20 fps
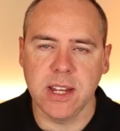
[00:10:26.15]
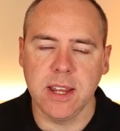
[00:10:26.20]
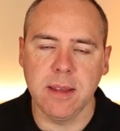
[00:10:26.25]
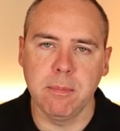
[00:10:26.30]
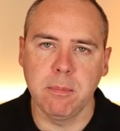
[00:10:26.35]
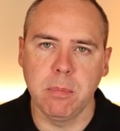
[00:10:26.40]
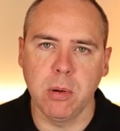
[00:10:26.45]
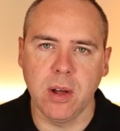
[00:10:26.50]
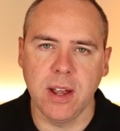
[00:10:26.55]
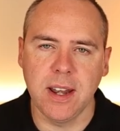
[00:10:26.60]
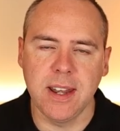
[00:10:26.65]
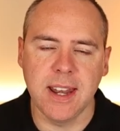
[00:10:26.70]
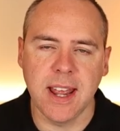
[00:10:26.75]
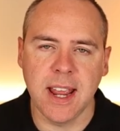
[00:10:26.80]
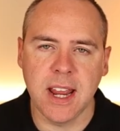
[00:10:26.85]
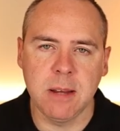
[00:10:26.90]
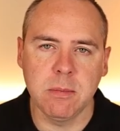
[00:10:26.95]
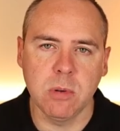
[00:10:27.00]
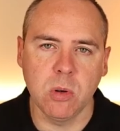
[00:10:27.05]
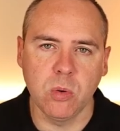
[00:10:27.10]
to input a
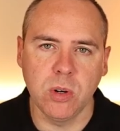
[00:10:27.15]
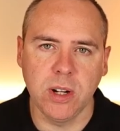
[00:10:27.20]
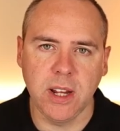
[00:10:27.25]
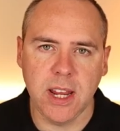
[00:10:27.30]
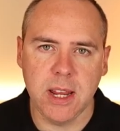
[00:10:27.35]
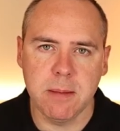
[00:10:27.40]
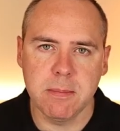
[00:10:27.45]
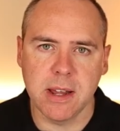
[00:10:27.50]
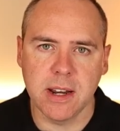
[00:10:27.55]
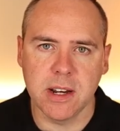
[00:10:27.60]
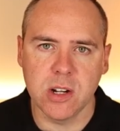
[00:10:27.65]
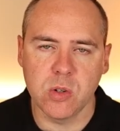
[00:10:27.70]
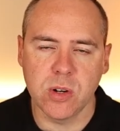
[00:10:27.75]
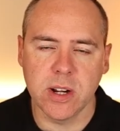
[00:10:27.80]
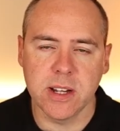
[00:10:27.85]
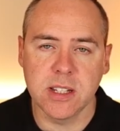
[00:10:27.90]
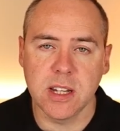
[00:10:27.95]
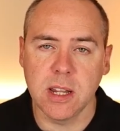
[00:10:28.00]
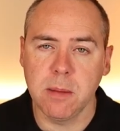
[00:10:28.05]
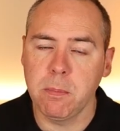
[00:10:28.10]
name or an email
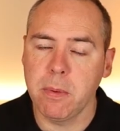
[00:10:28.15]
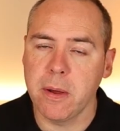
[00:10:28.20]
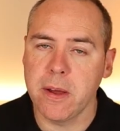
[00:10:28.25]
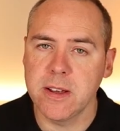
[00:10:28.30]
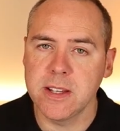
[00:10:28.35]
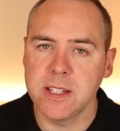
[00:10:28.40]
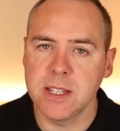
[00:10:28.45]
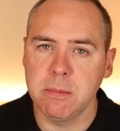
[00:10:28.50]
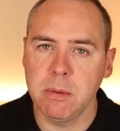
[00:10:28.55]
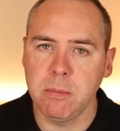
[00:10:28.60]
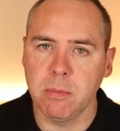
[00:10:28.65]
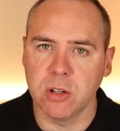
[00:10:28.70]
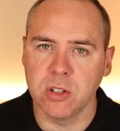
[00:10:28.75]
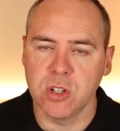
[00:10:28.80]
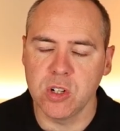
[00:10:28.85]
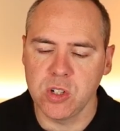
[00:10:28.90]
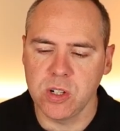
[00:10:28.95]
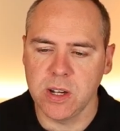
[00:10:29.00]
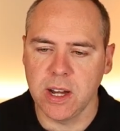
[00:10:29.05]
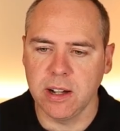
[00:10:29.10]
address of the person we
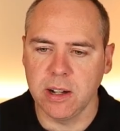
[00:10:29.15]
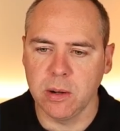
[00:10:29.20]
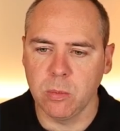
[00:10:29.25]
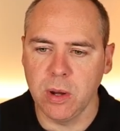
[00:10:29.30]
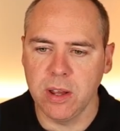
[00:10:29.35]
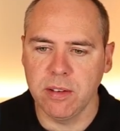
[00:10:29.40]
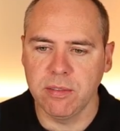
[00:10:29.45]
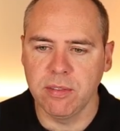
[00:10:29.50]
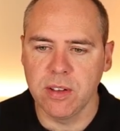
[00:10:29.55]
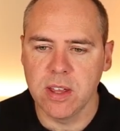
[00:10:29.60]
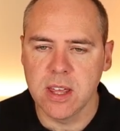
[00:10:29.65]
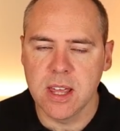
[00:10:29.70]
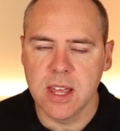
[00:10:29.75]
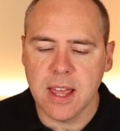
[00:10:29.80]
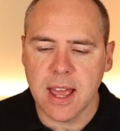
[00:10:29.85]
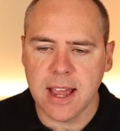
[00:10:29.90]
want to share it with.